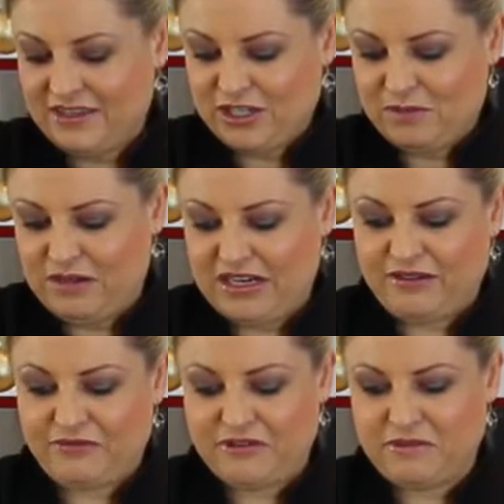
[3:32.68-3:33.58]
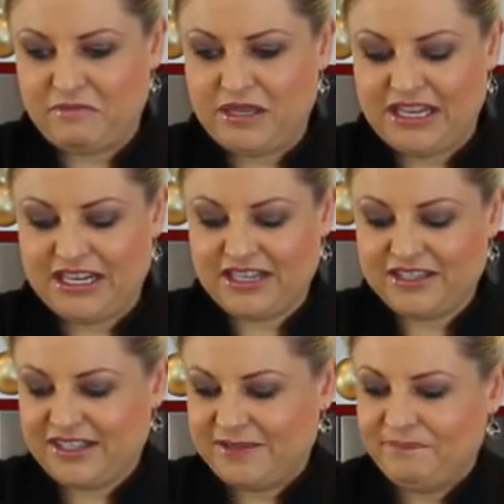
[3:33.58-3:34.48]
Should be enough pecan
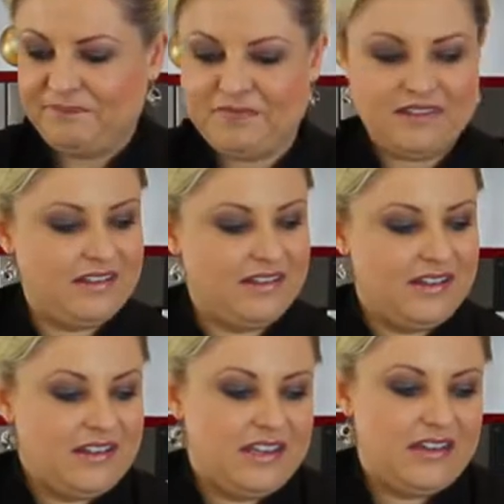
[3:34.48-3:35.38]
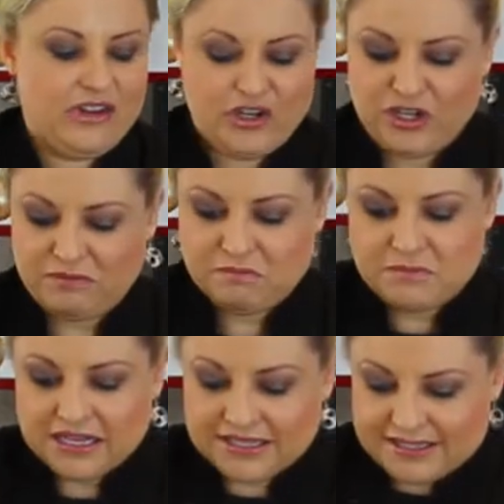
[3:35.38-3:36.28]
nuts. Give it a good
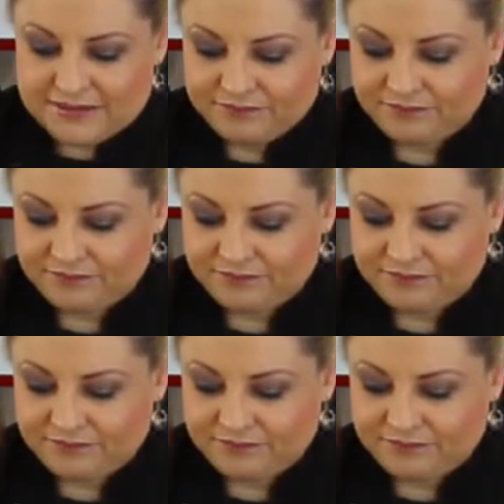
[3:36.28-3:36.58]
mix.